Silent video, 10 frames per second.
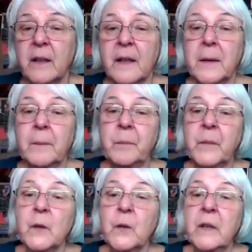um,
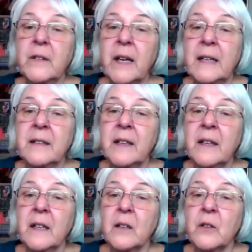Yucatan
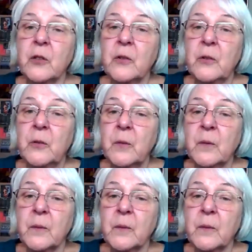to